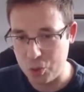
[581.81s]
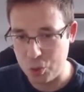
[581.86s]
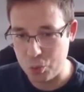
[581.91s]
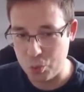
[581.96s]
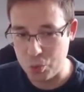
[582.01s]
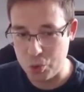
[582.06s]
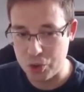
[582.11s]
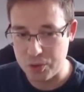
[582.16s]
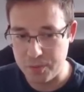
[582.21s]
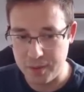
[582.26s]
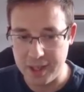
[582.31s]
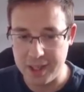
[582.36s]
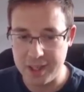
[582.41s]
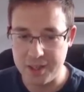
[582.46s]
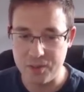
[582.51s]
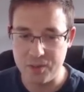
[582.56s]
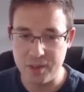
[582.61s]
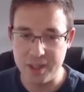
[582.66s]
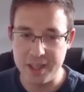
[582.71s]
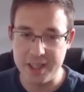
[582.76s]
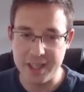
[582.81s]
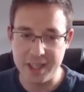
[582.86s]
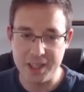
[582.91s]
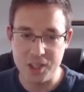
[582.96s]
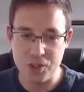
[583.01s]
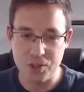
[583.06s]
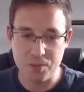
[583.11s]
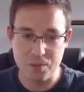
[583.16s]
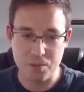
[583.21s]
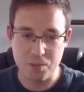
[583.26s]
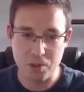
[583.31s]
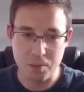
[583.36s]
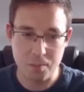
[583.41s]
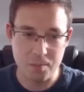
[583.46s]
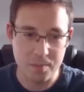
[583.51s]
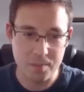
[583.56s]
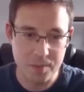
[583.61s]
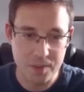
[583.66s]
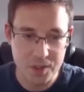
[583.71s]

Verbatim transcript: ultraviolet radiation from